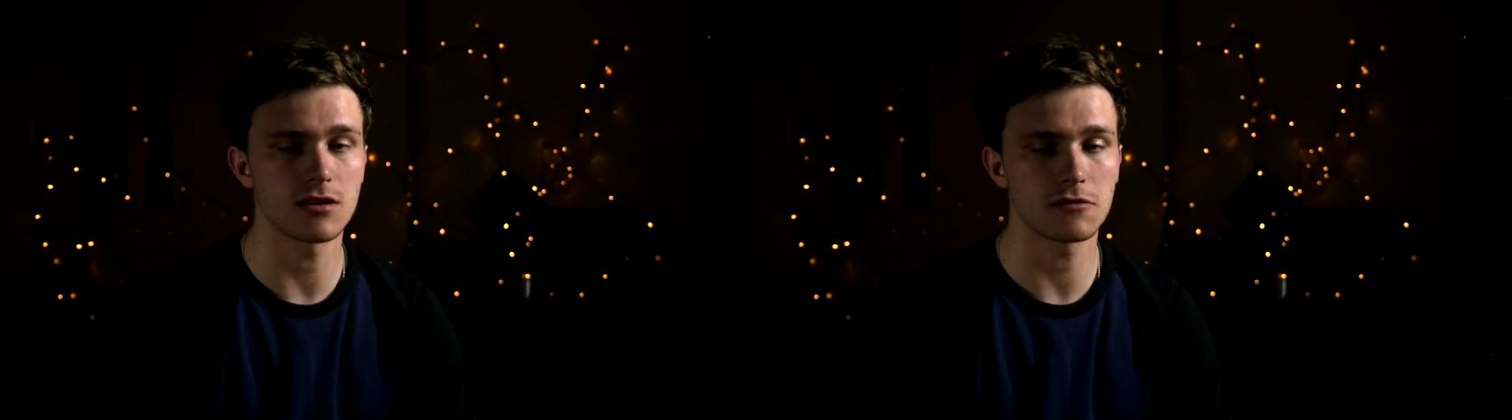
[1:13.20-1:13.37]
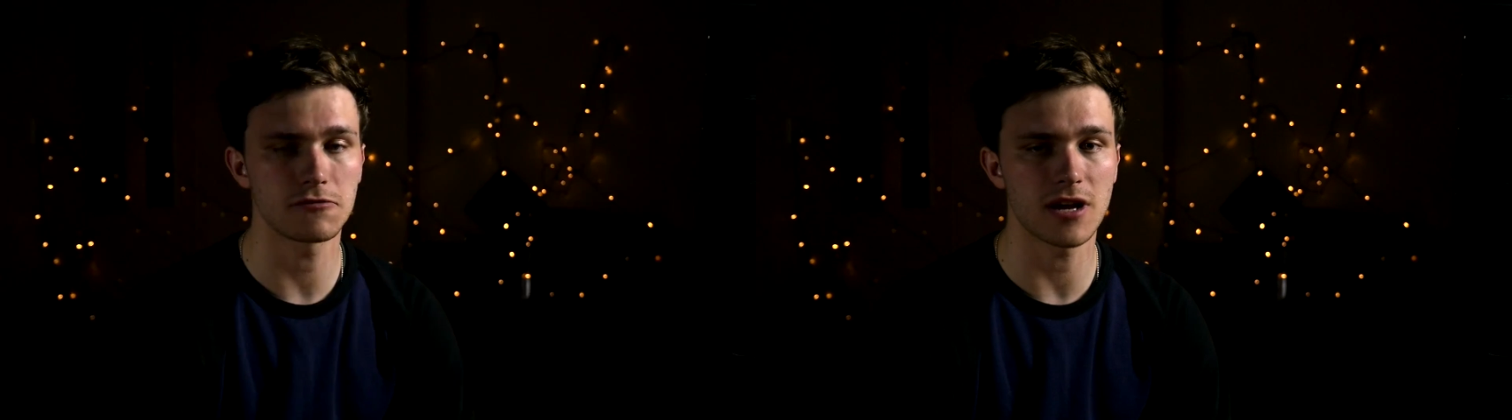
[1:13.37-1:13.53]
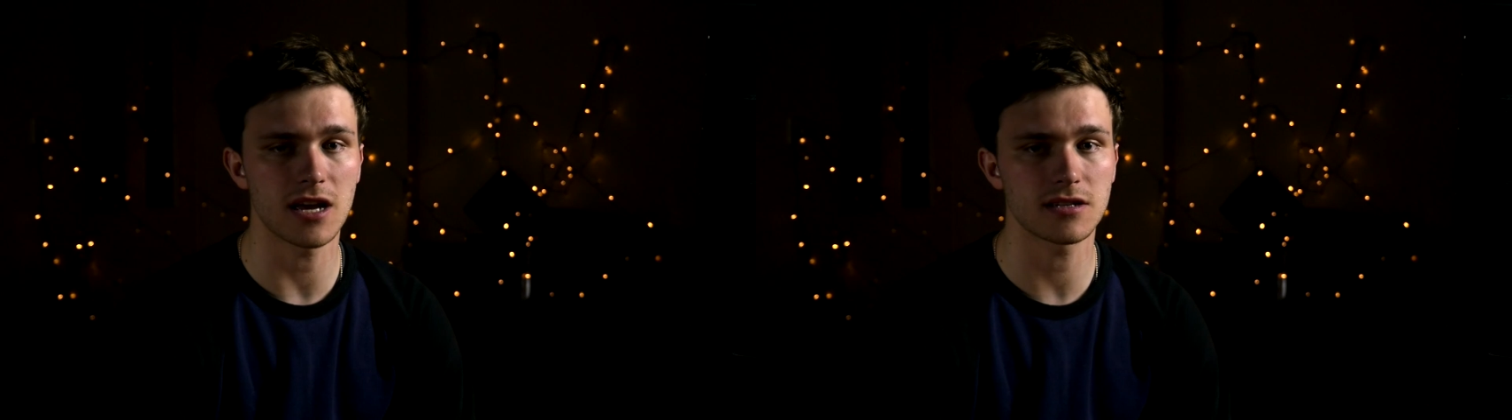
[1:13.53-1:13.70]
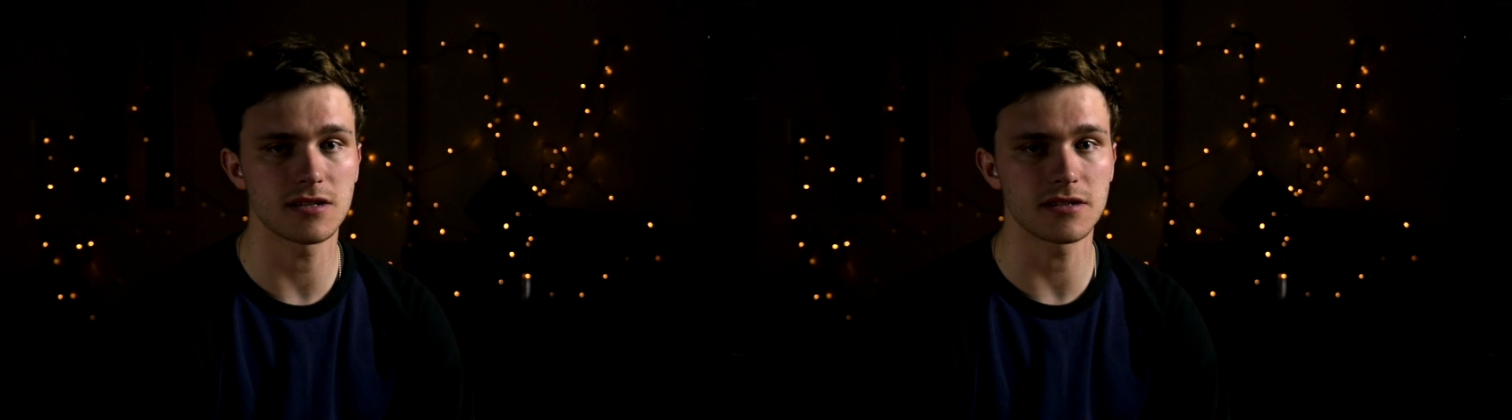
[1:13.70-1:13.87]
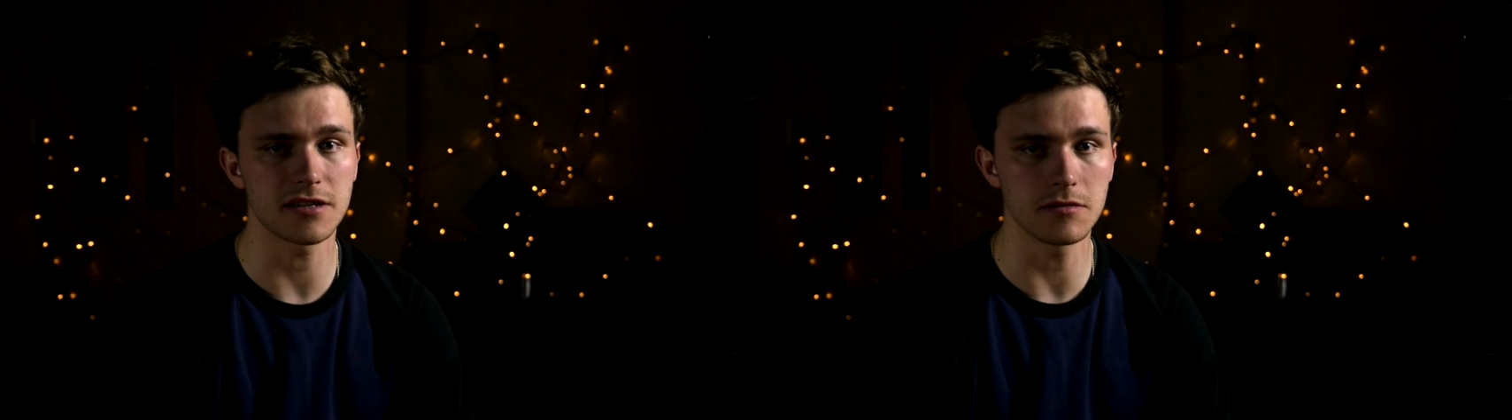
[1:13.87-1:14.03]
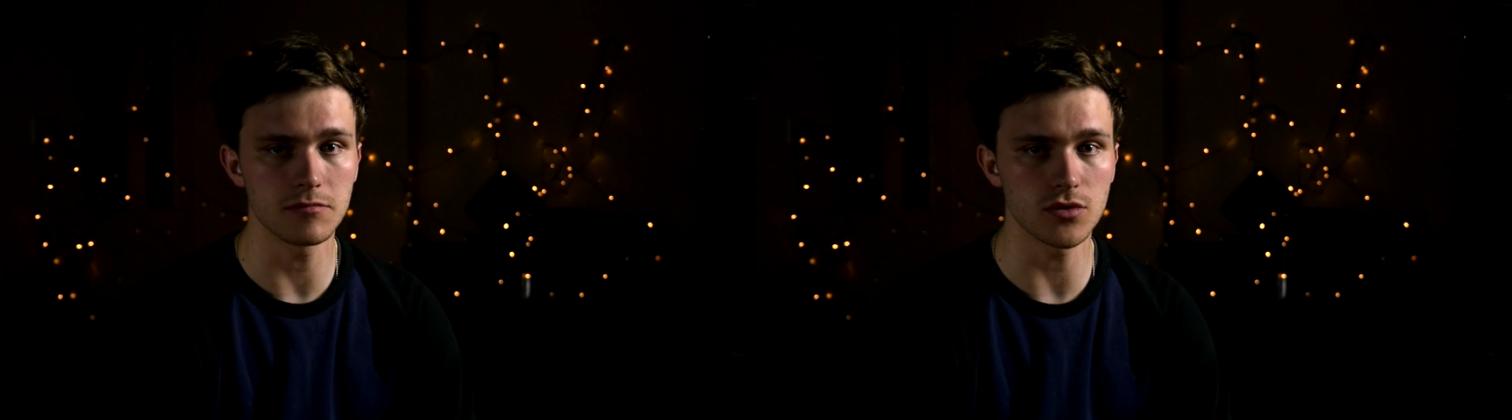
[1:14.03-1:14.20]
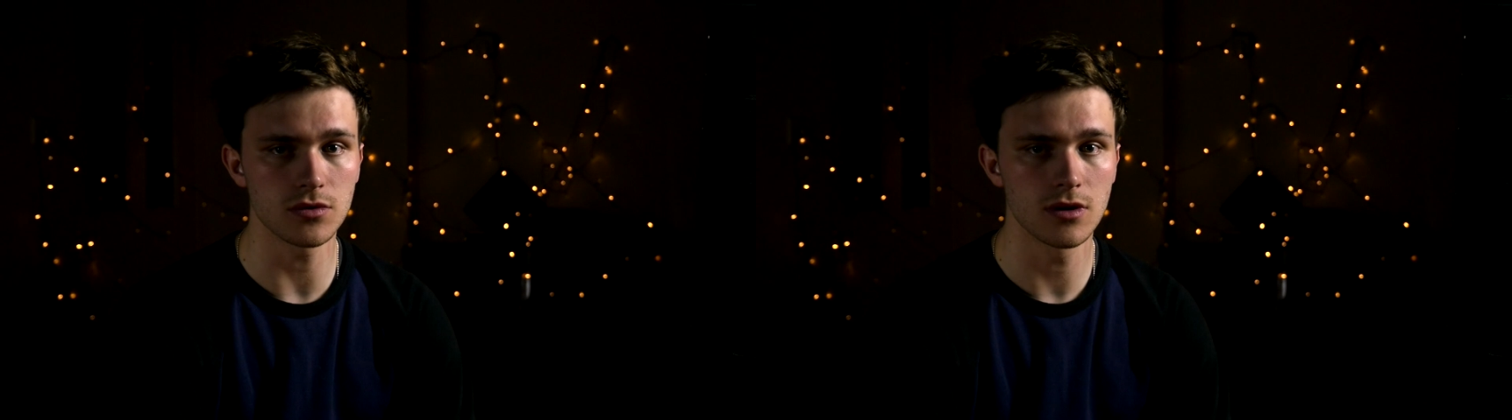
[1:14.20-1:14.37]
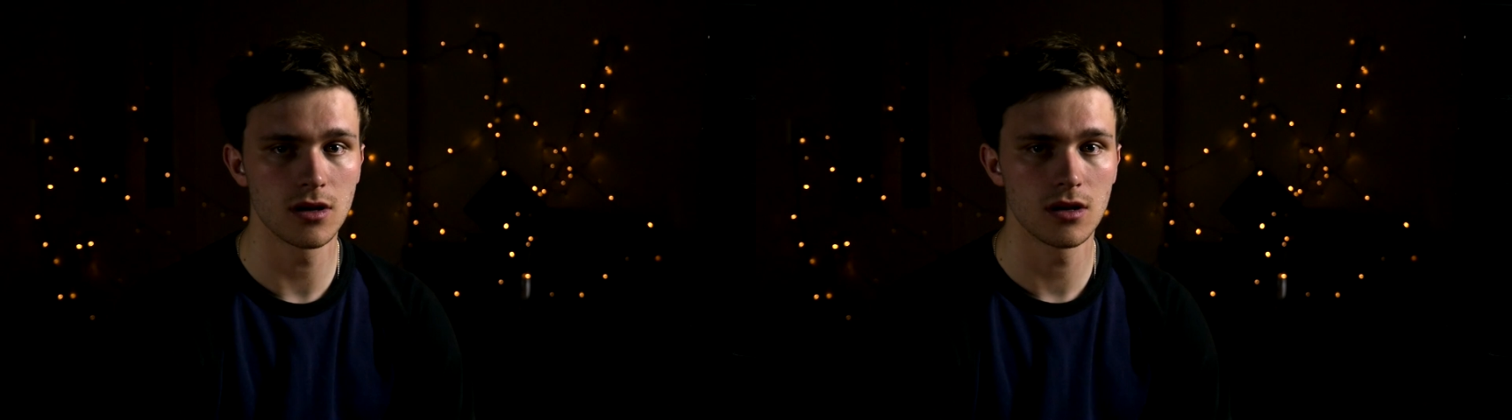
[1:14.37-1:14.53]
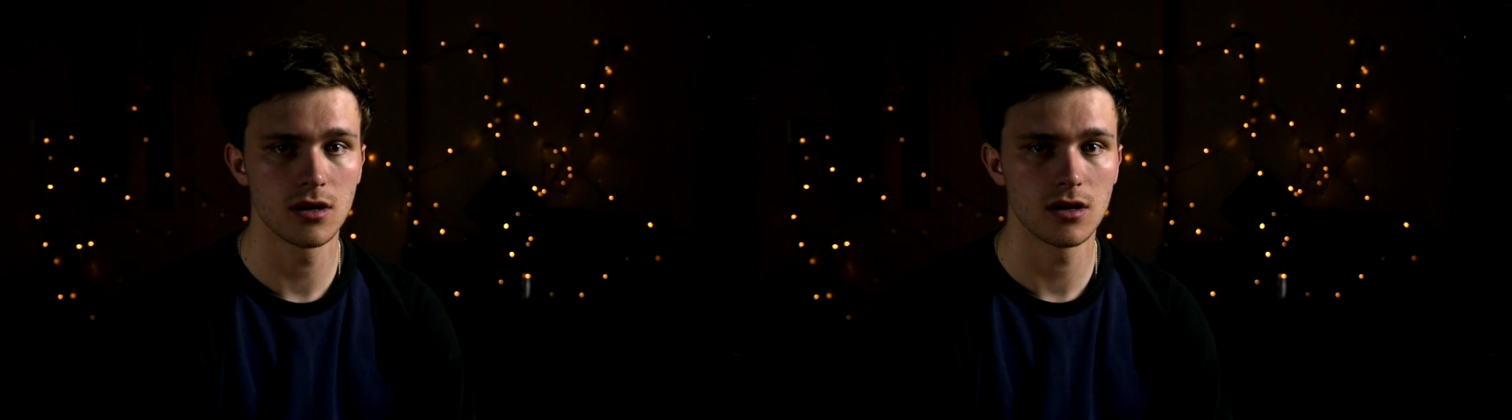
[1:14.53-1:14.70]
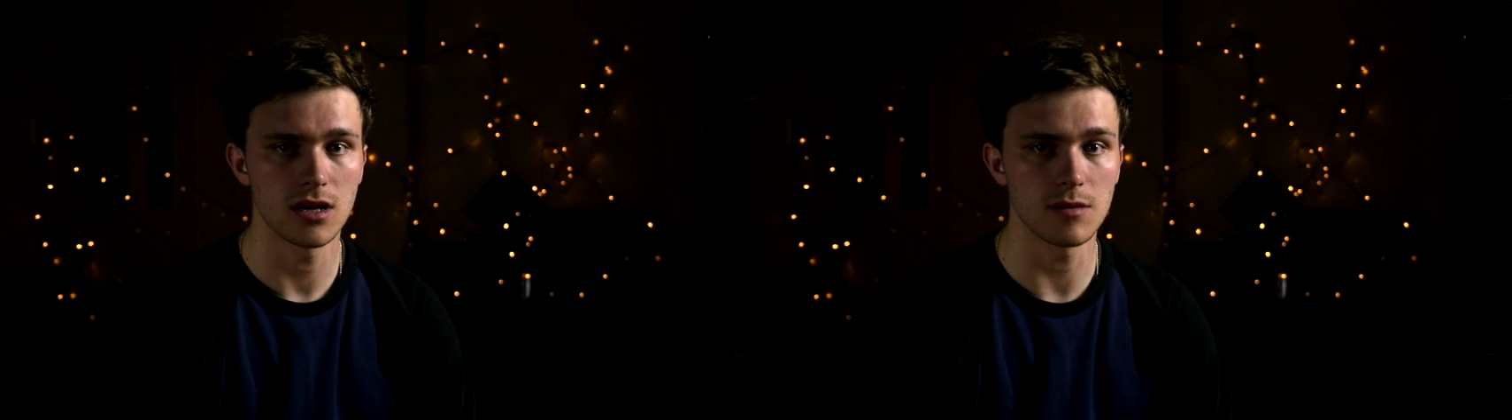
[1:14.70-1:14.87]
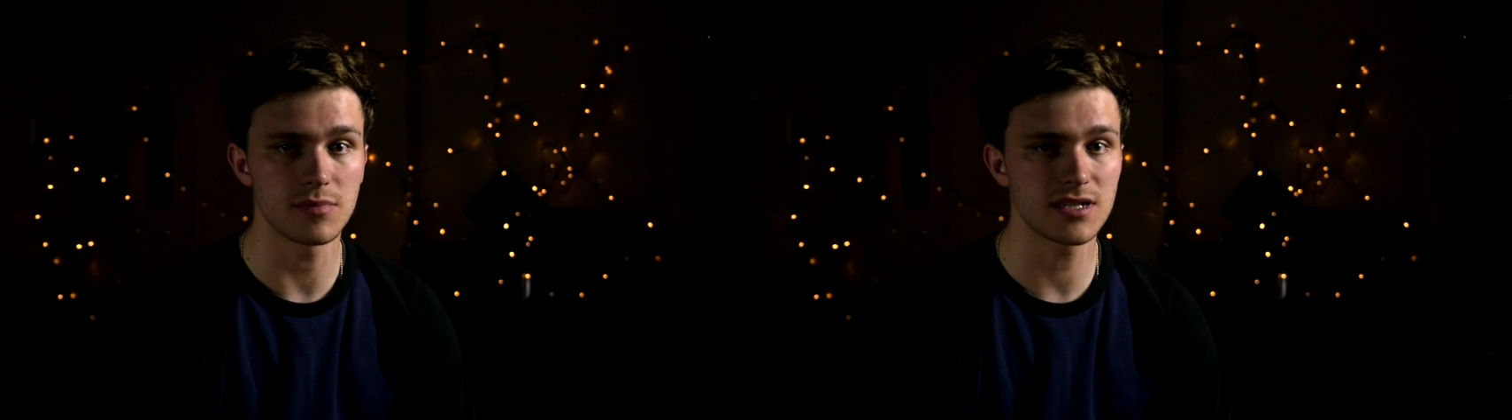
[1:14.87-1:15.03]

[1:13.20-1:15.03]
a 3-axis gimbal, in